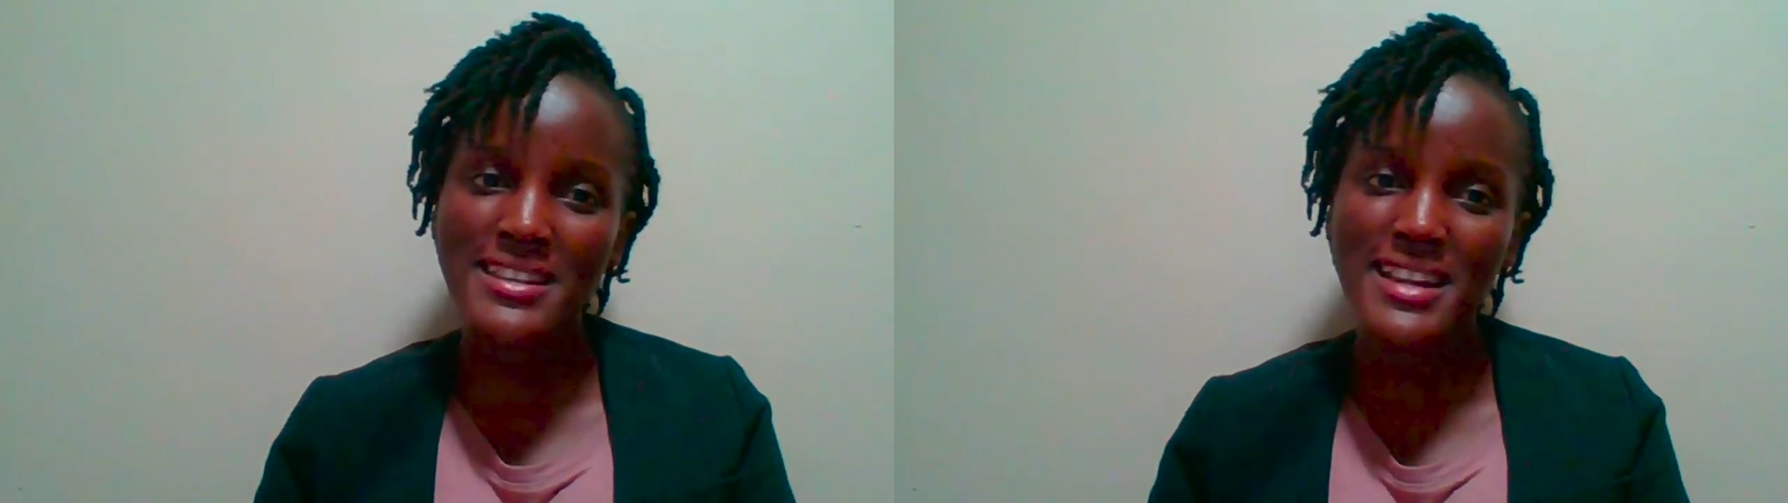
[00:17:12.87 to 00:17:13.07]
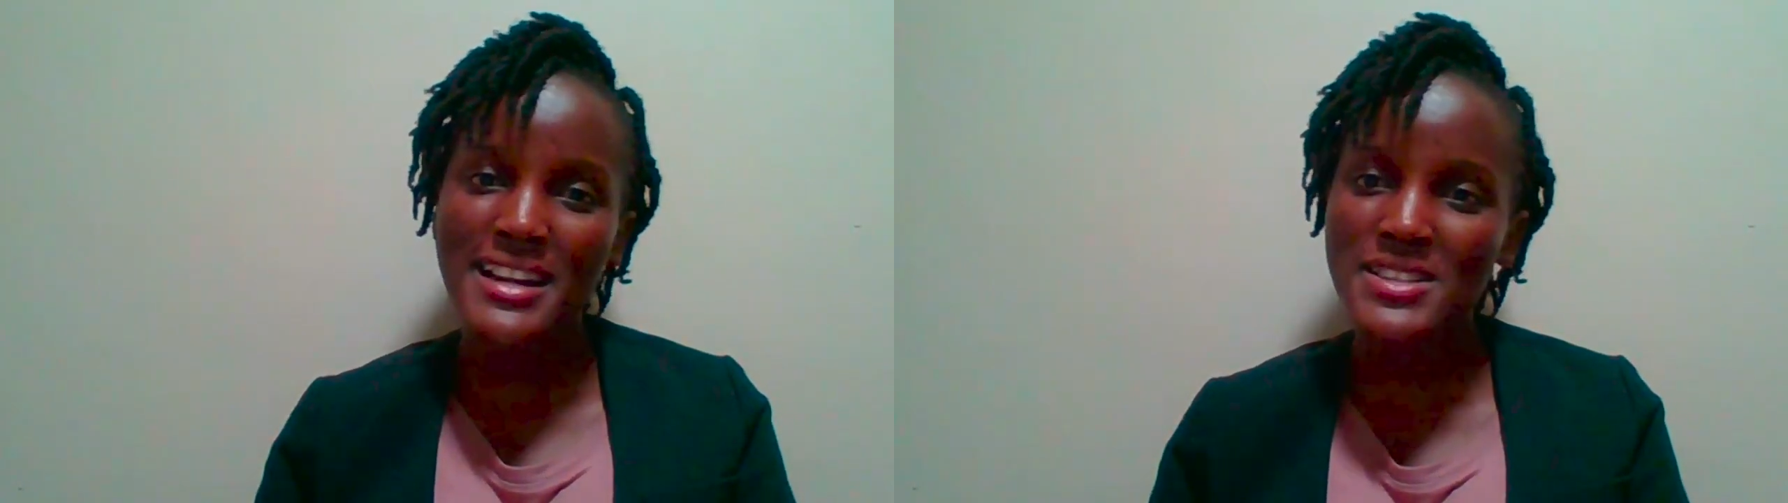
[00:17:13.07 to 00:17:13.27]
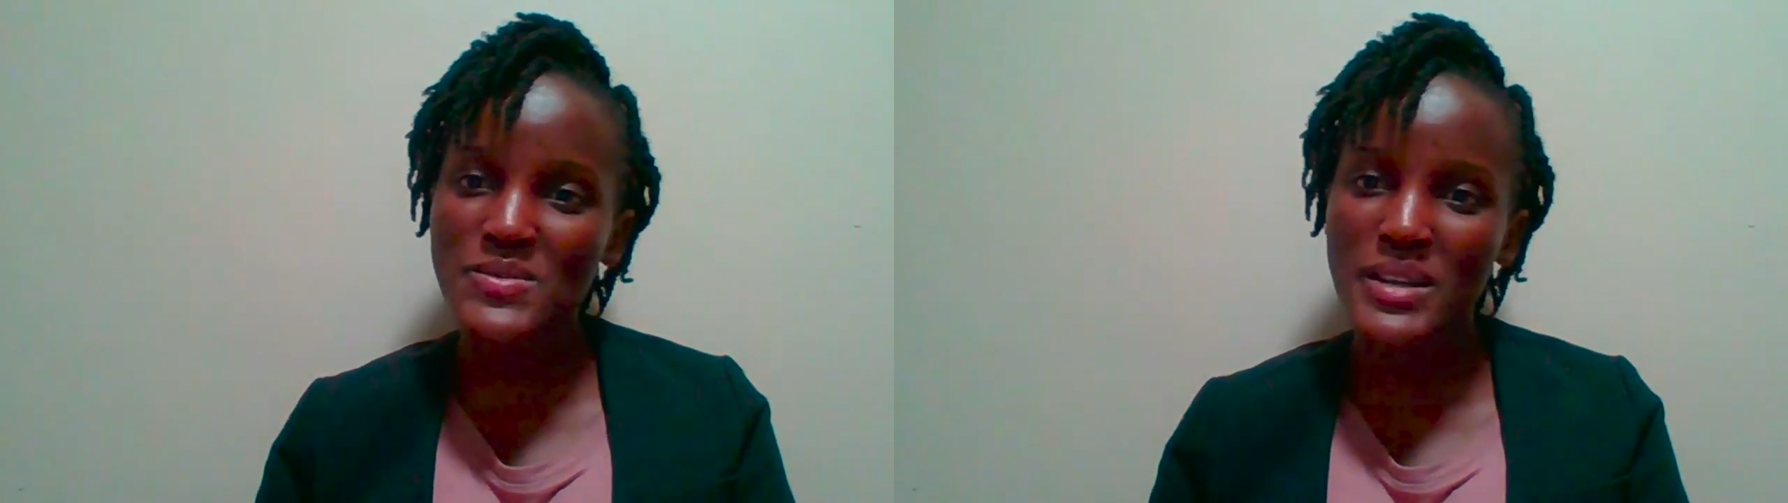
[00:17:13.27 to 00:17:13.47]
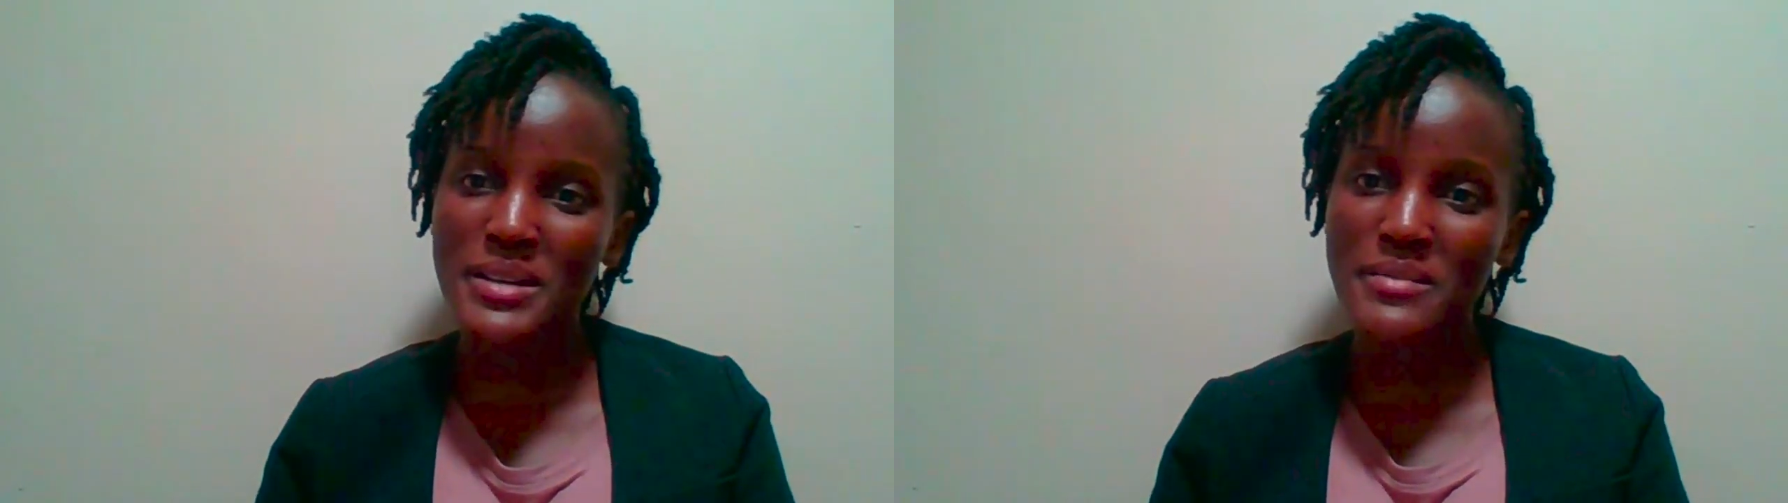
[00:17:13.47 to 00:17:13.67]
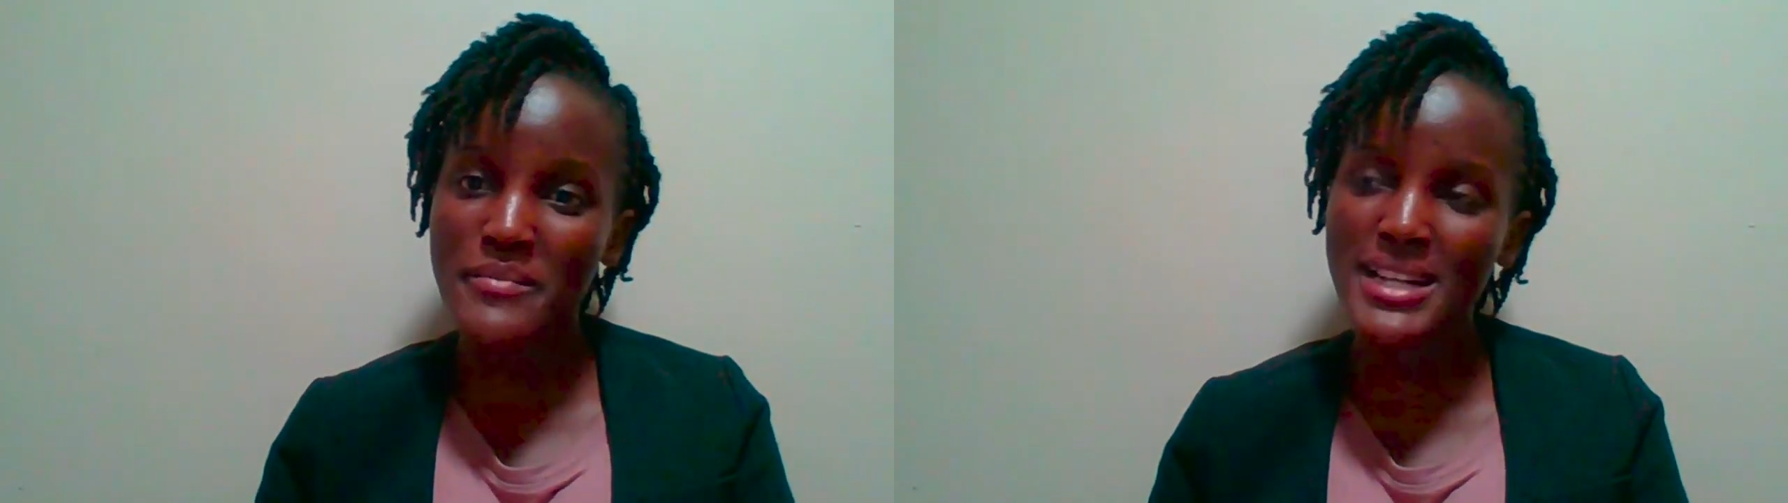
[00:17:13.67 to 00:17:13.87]
and that is
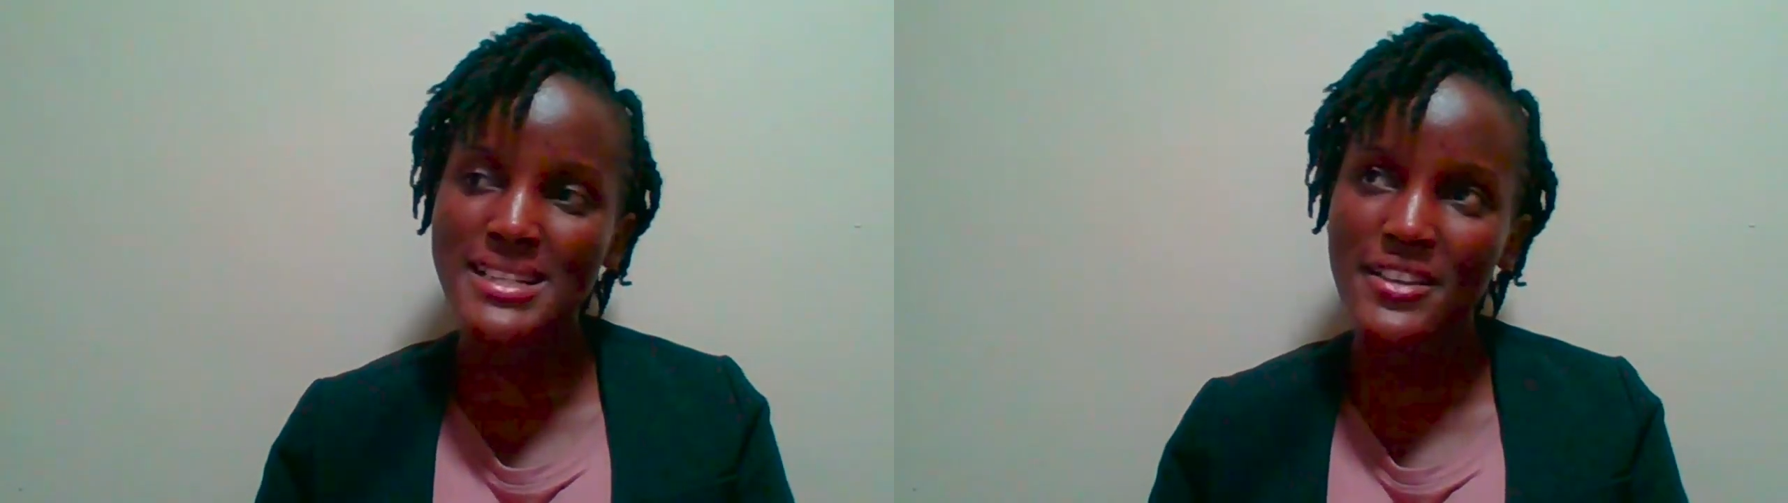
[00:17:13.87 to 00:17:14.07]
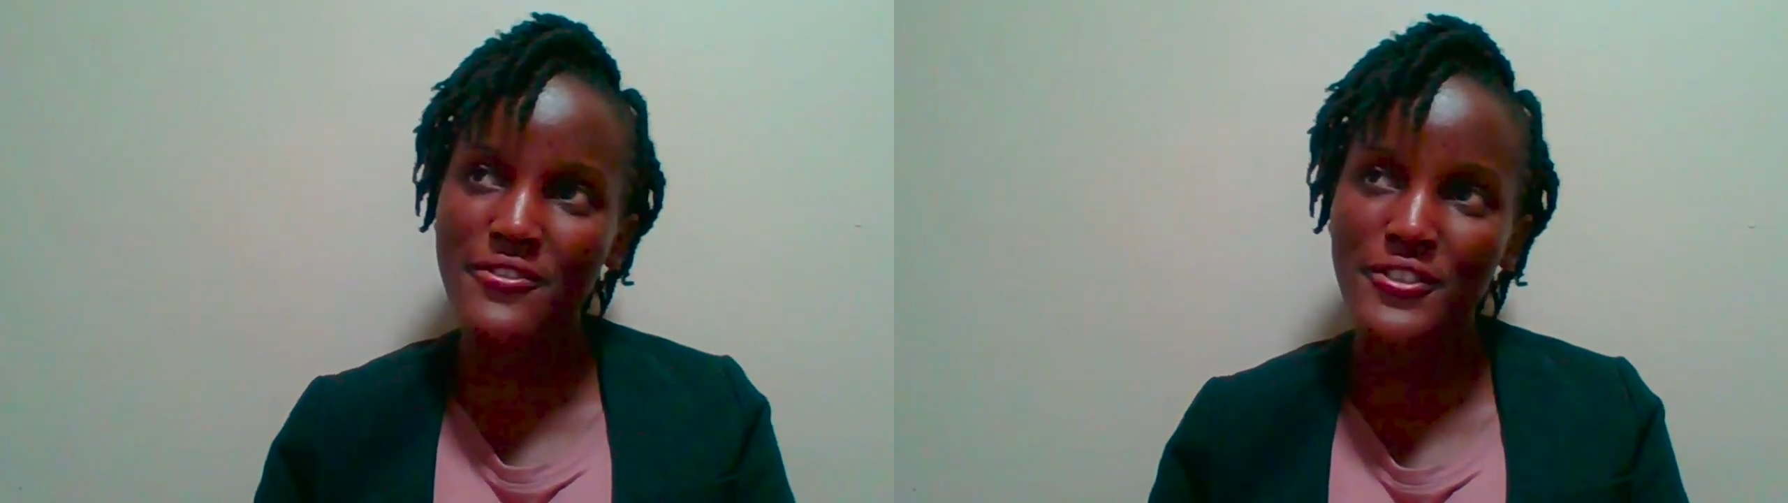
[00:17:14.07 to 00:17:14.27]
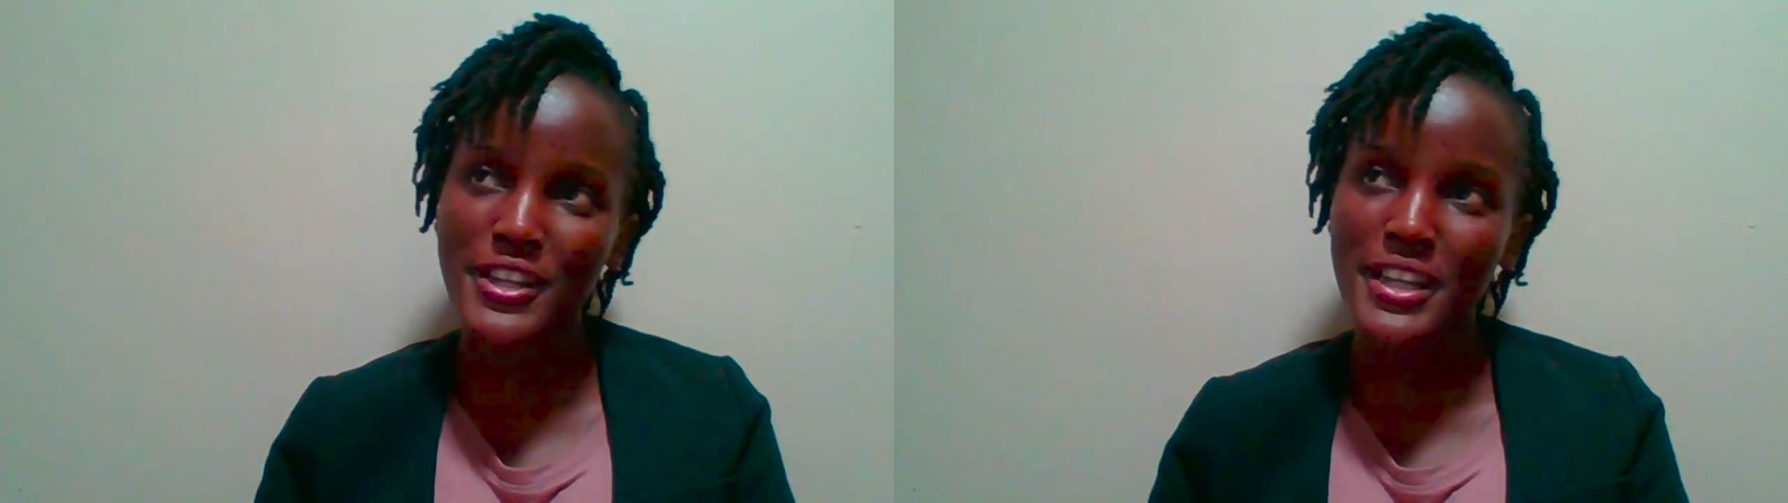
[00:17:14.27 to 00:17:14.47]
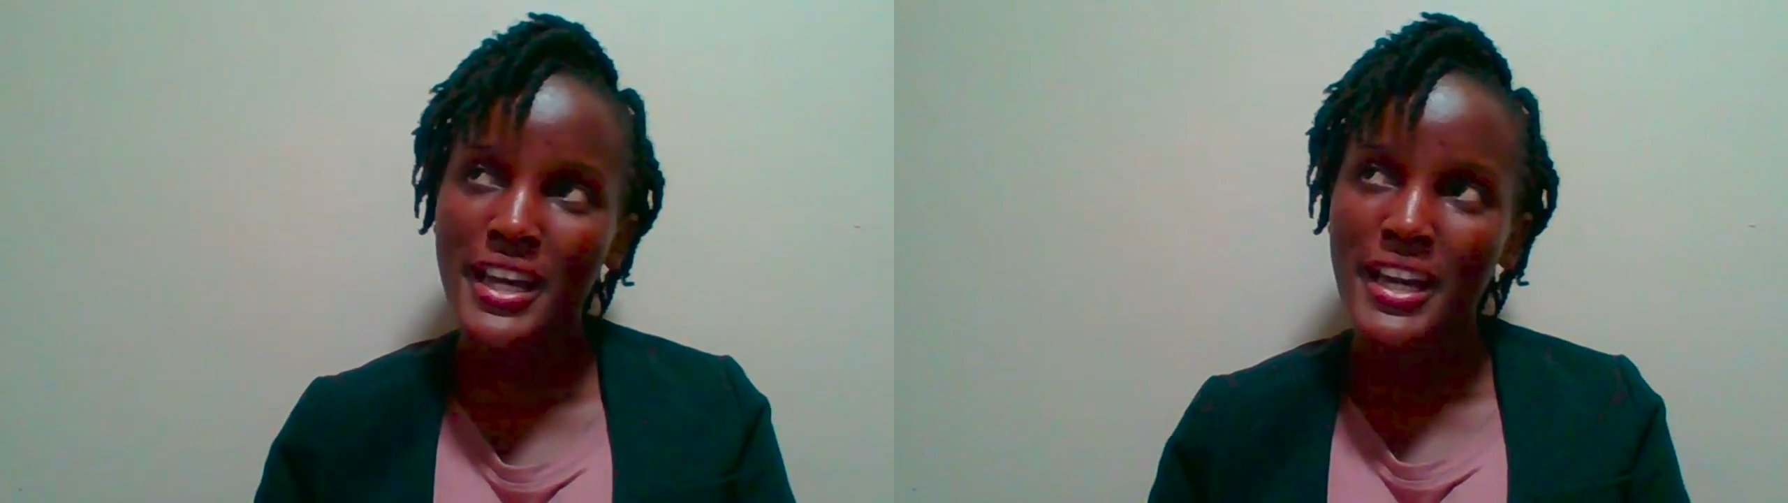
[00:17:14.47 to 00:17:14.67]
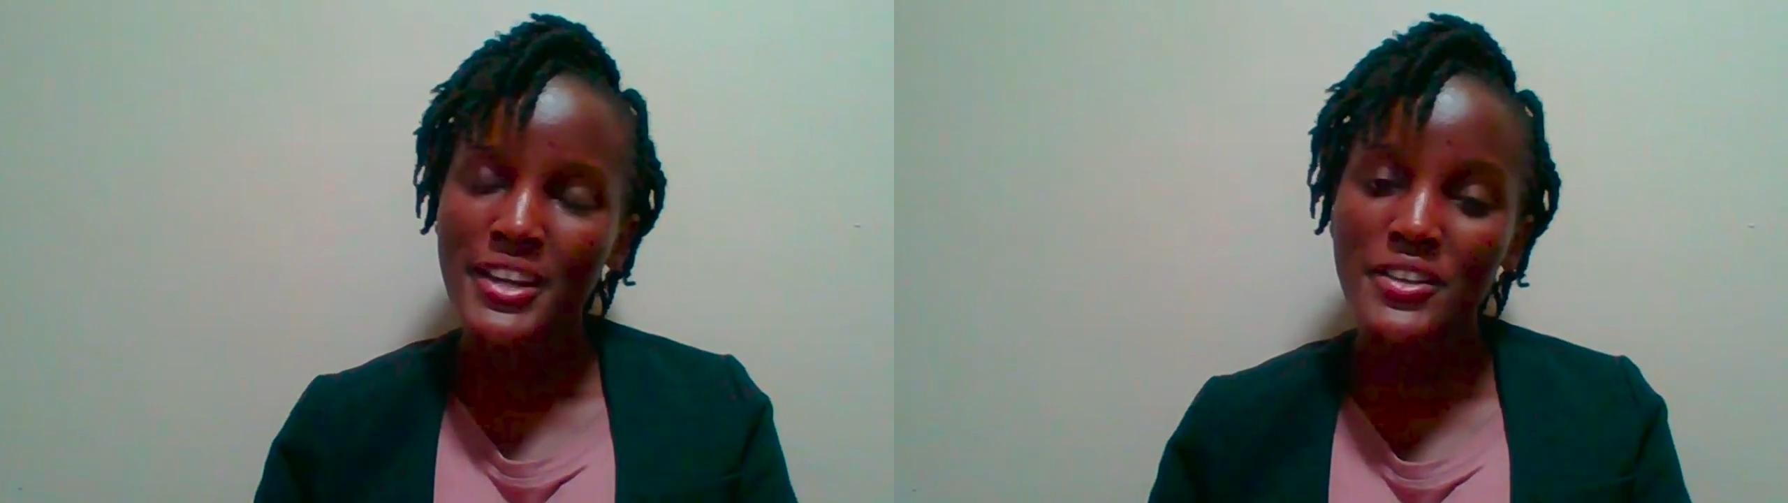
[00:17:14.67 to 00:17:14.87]
what makes every